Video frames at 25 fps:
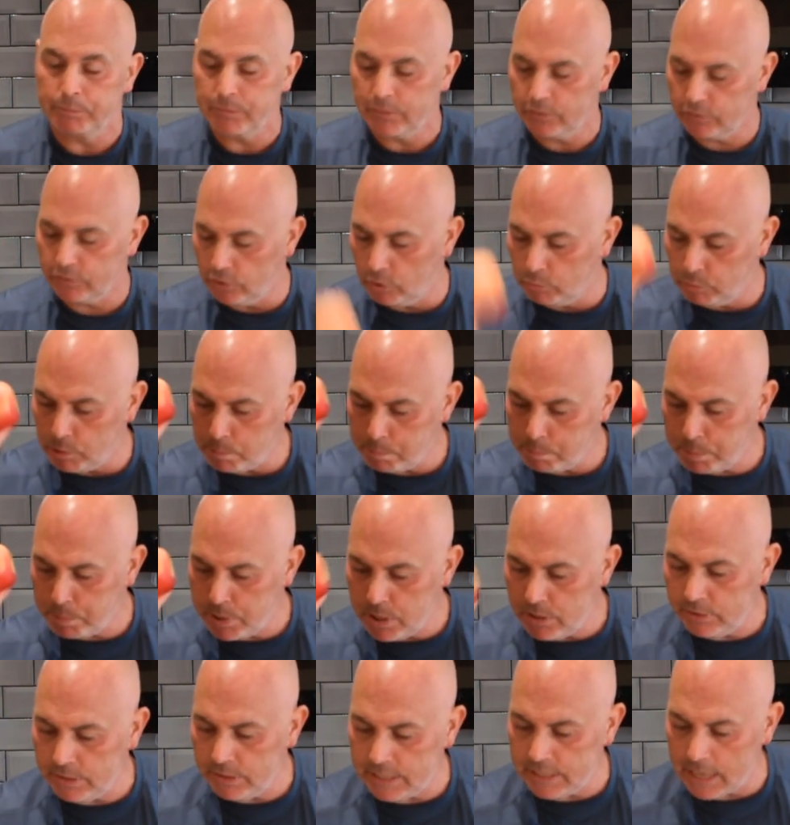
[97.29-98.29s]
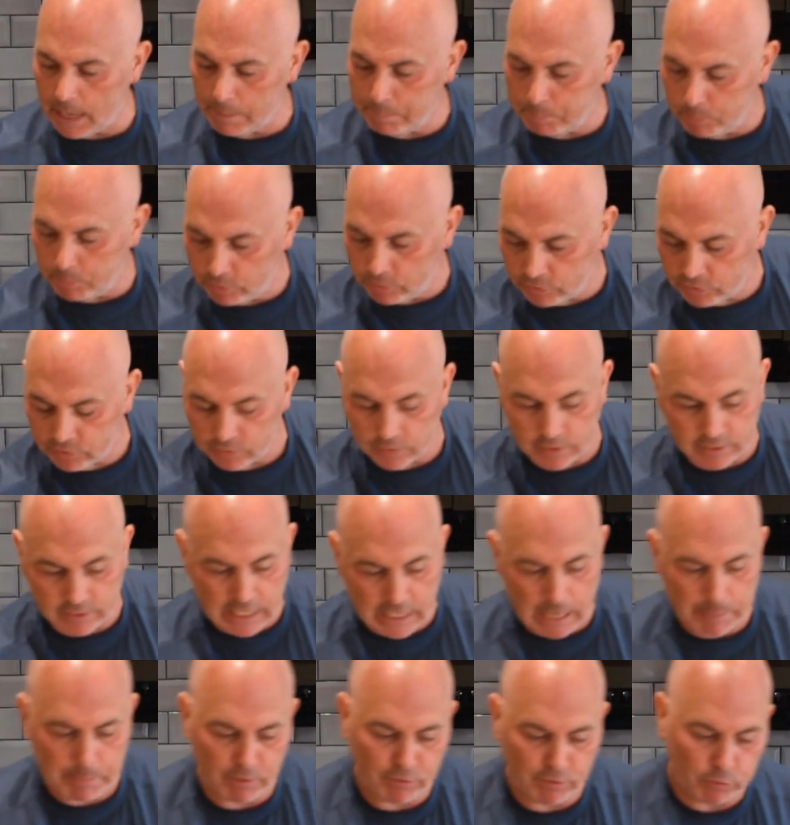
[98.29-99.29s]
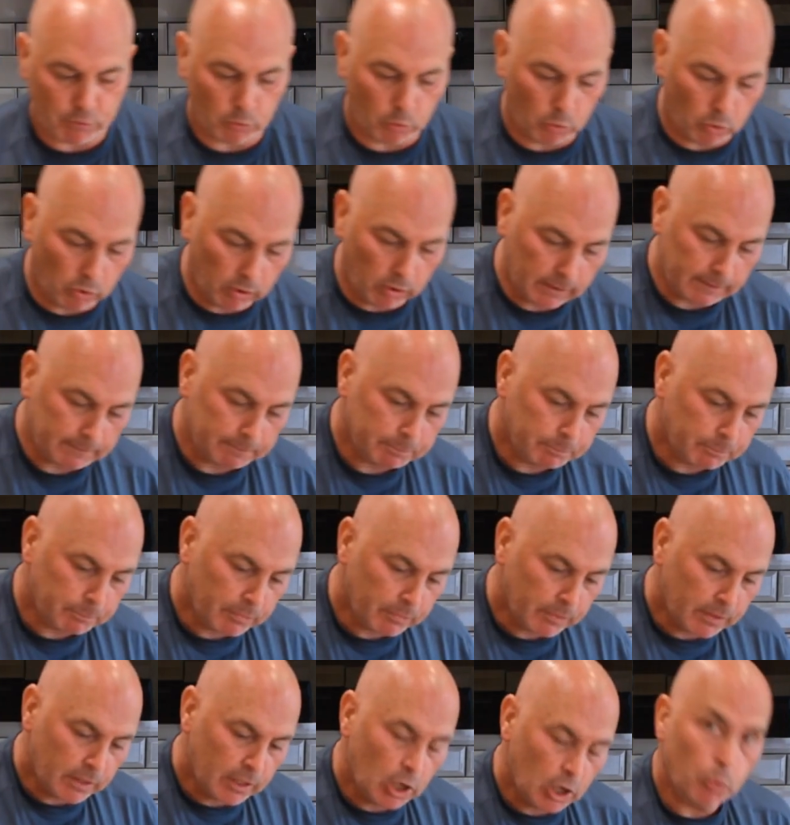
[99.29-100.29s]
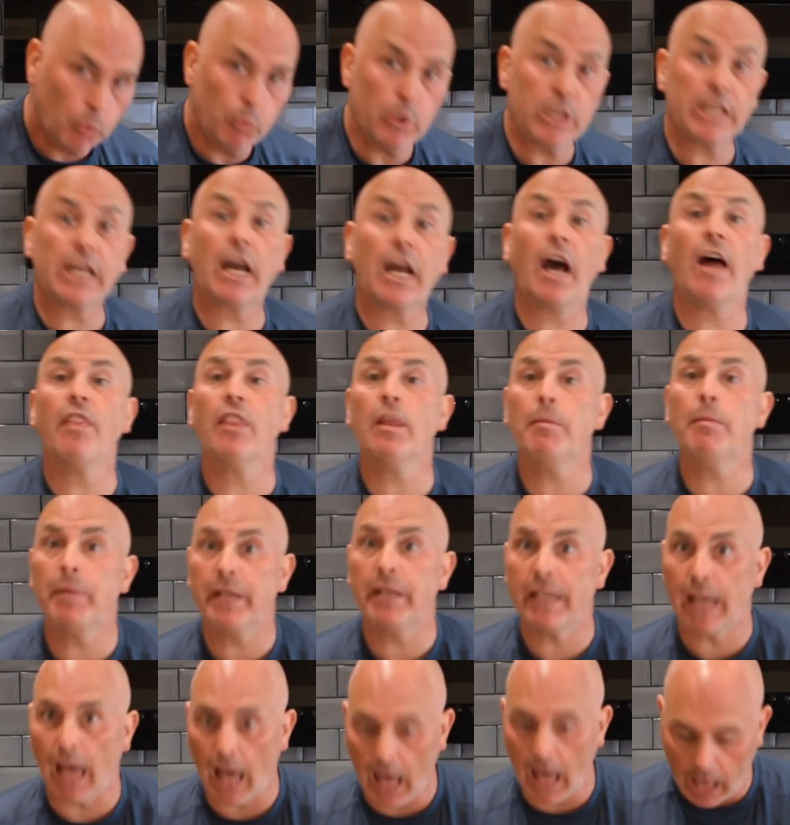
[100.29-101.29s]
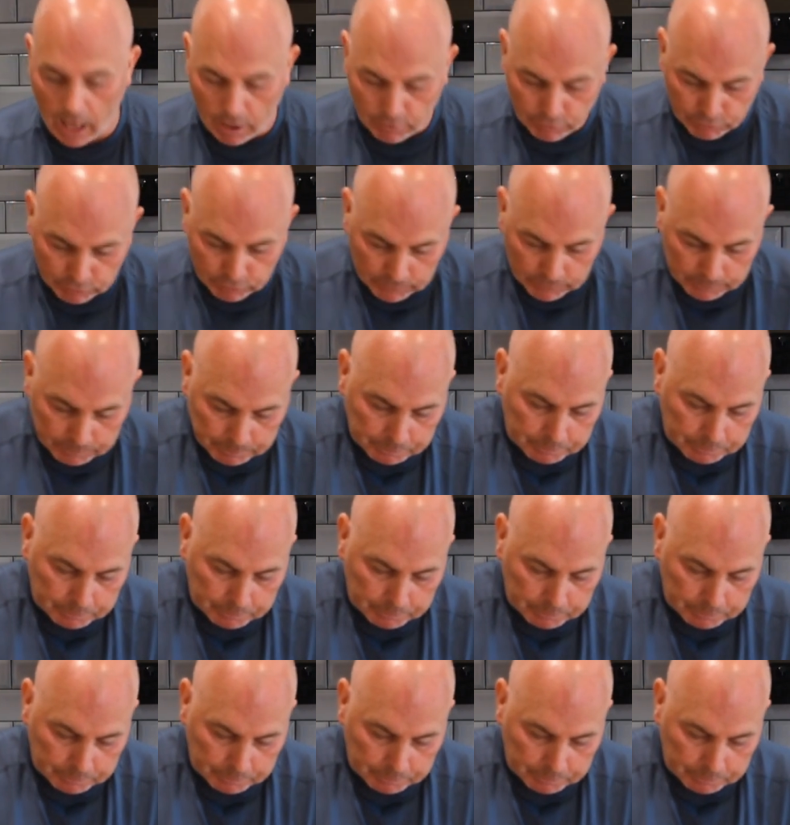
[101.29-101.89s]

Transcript: So we peel the apples the day before, we cut them in half,